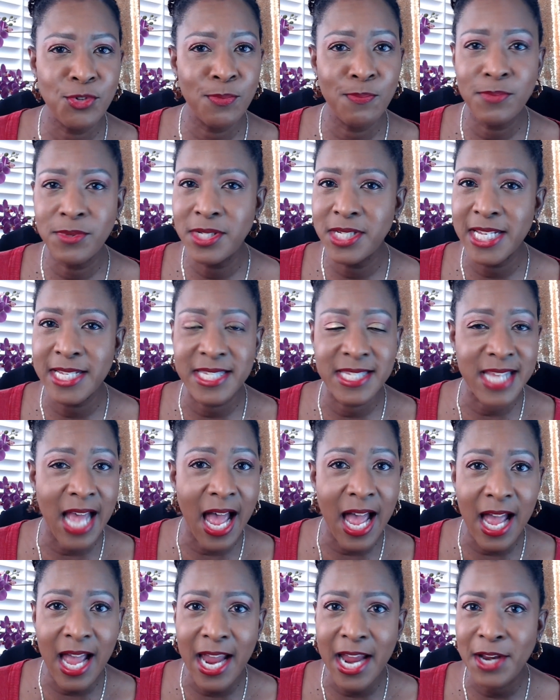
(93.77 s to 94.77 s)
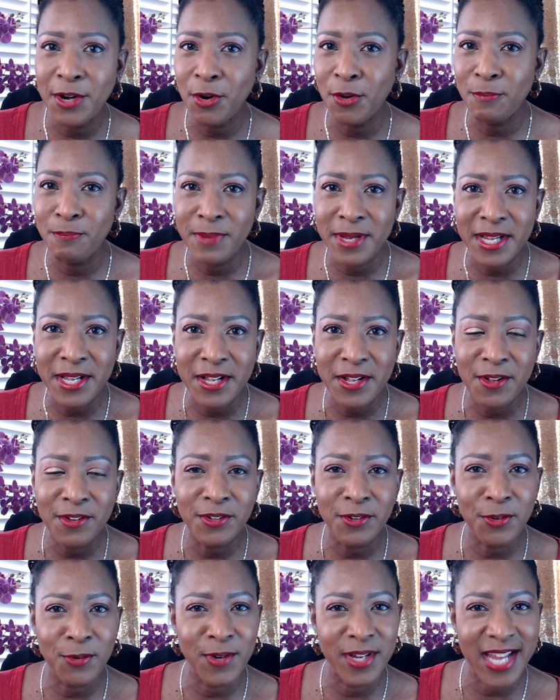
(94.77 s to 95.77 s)
design or build or
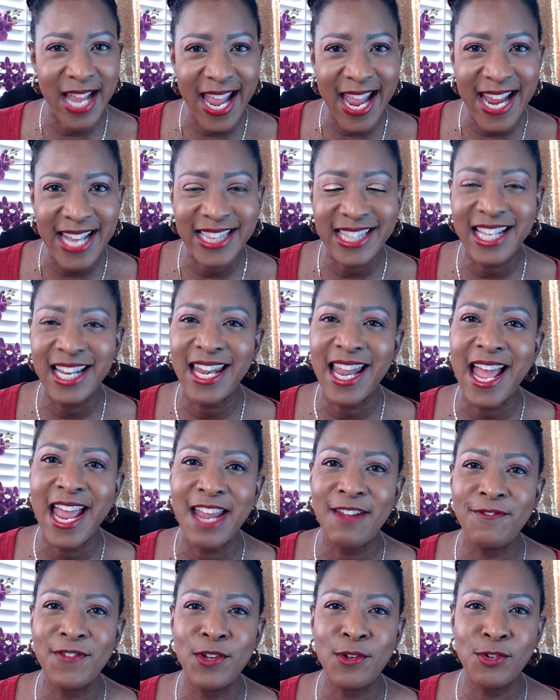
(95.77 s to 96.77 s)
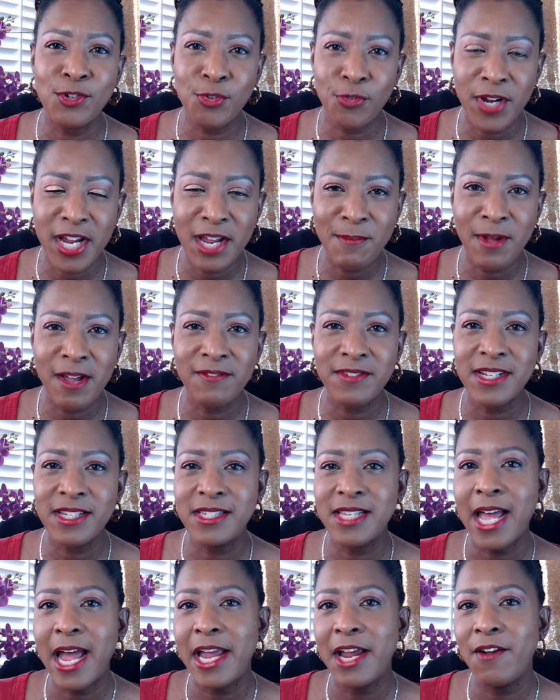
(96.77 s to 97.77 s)
create the life you dream of,
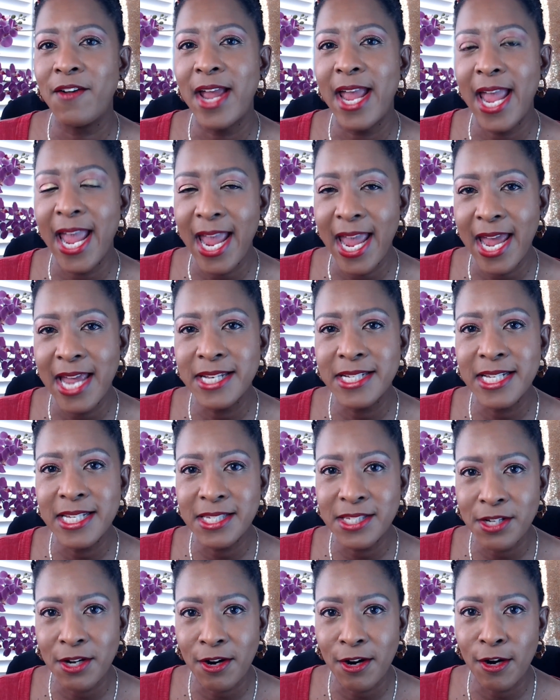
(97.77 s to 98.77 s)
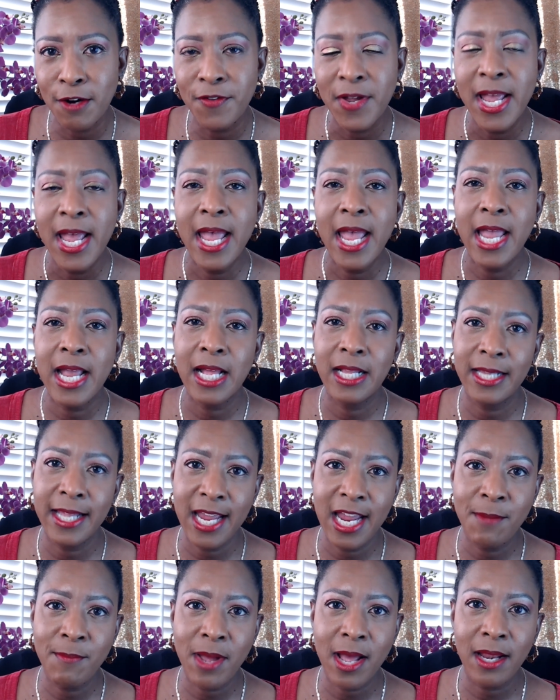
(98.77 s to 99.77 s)
desire, and deserve, and
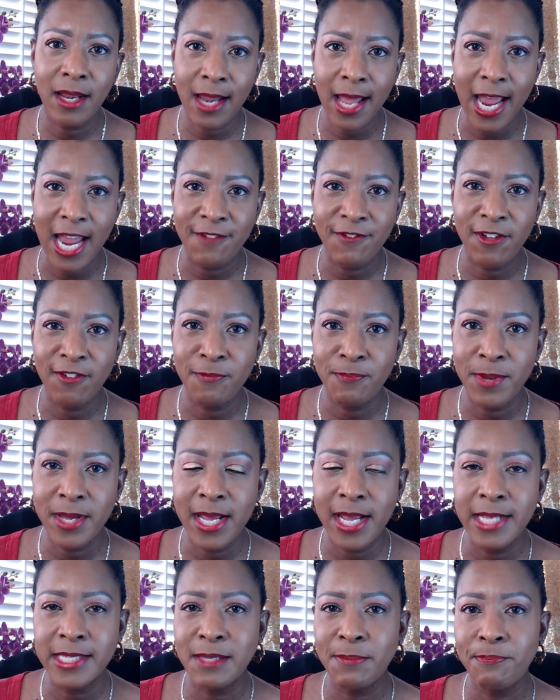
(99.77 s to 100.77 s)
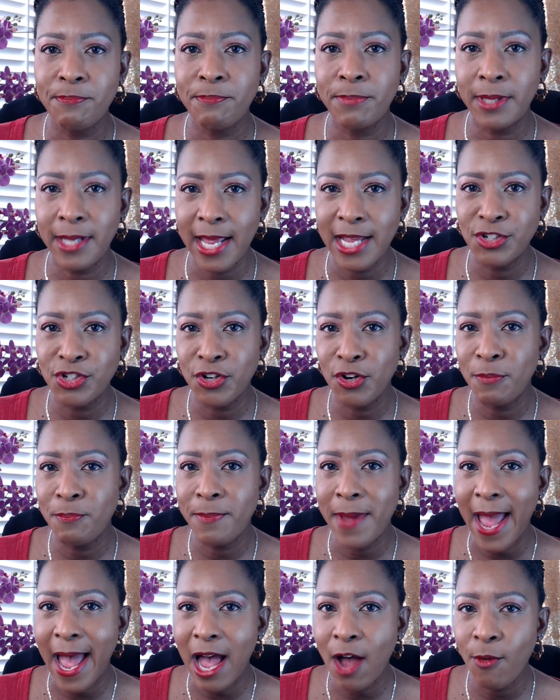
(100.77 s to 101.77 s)
claim a life of peace, pleasure,
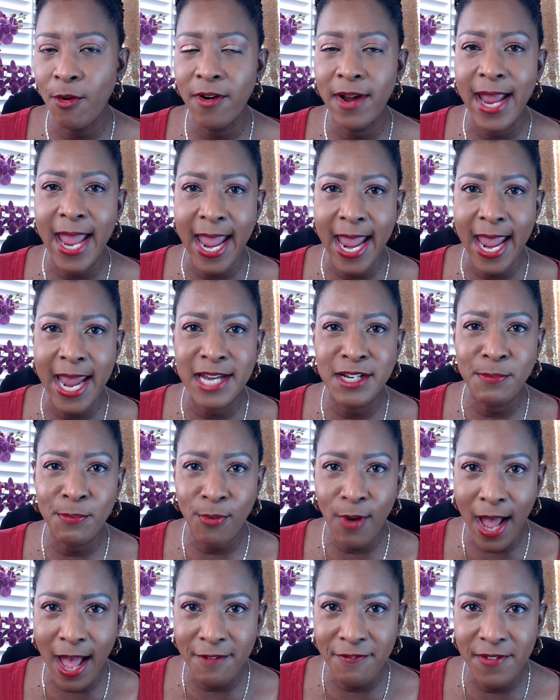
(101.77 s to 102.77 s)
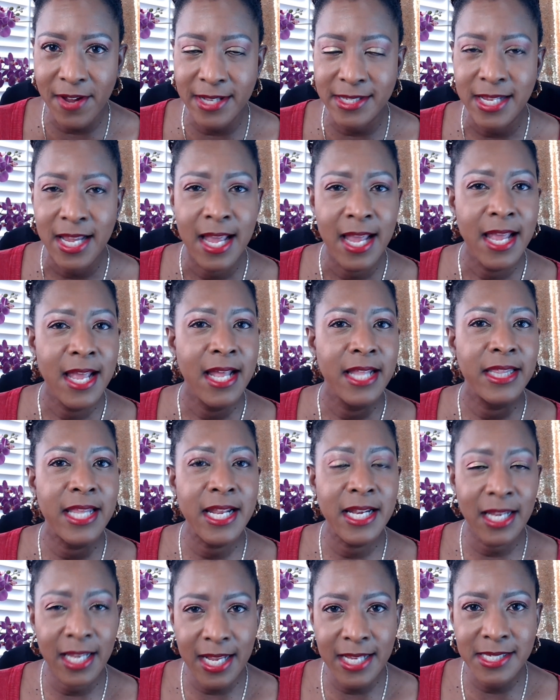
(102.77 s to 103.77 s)
power, and profit, then
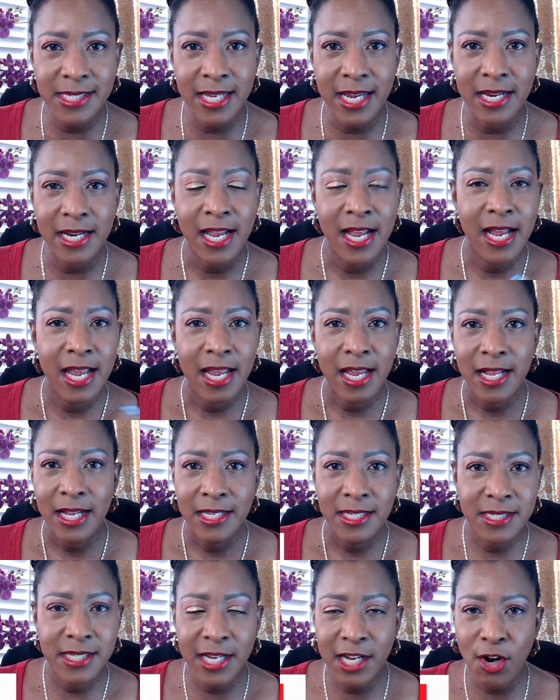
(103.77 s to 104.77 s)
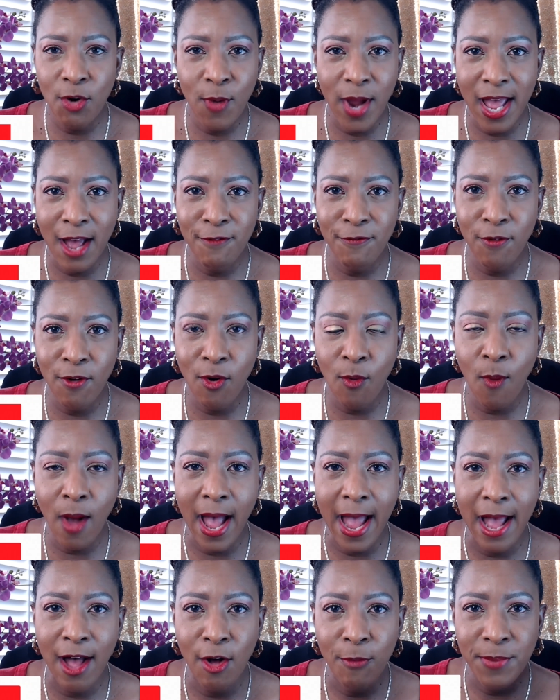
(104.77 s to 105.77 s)
listen, stick around for a
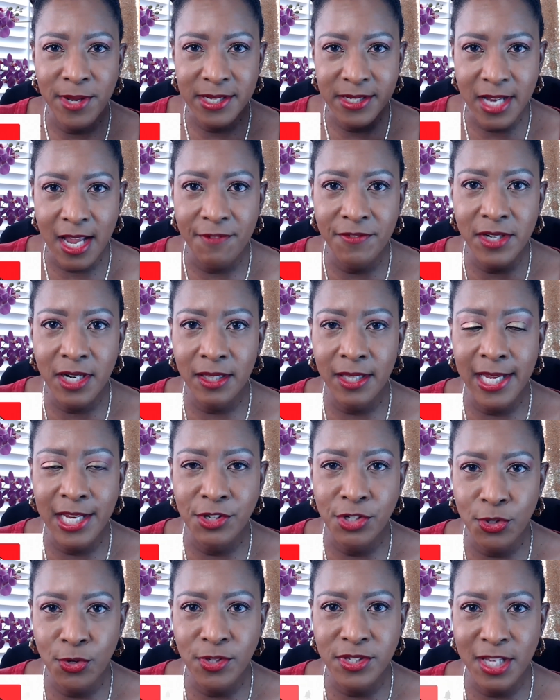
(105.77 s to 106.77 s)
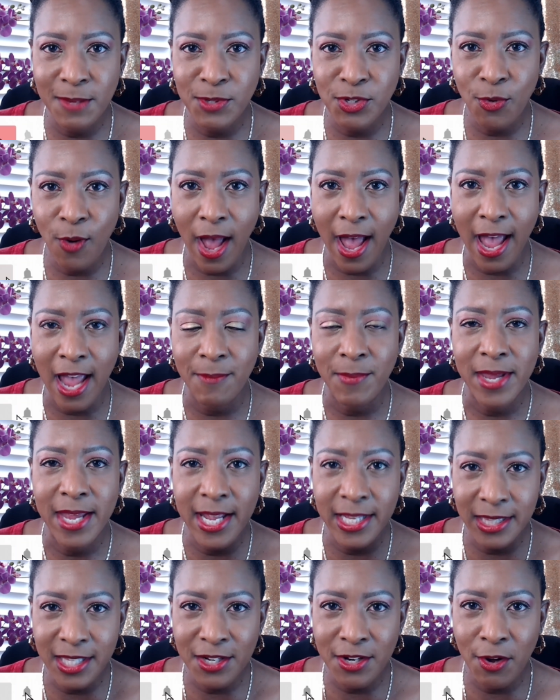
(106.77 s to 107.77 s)
while, but definitely do subscribe, hit
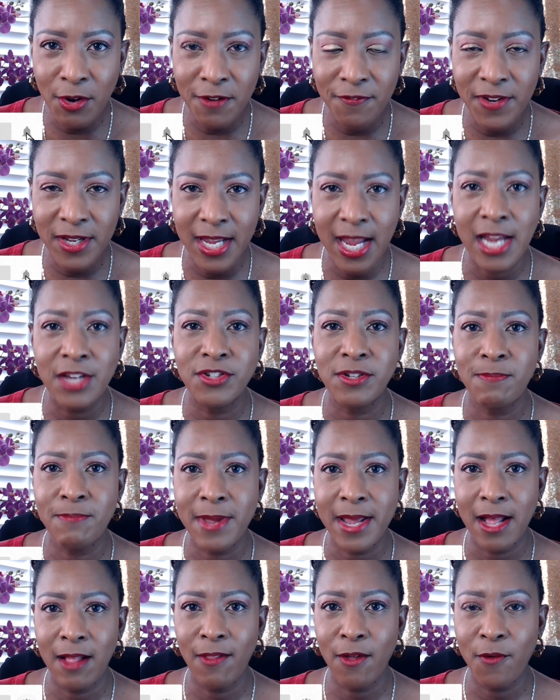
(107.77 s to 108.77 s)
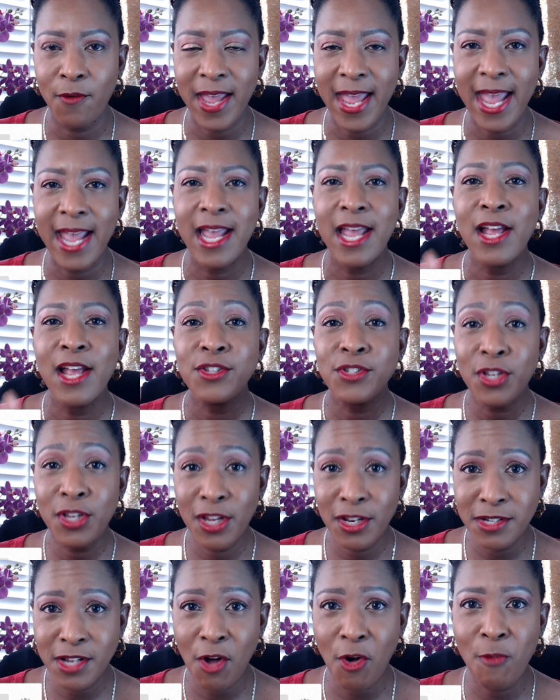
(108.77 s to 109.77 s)
the notification bell, okay? So you
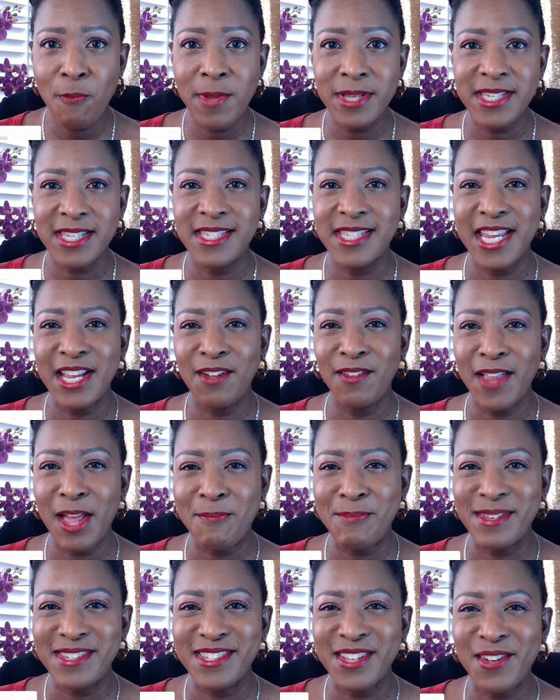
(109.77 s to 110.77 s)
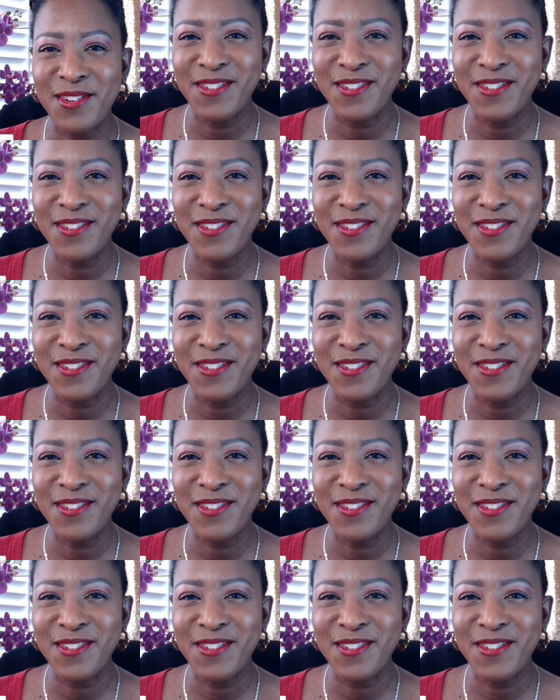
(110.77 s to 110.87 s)
don't miss a single episode.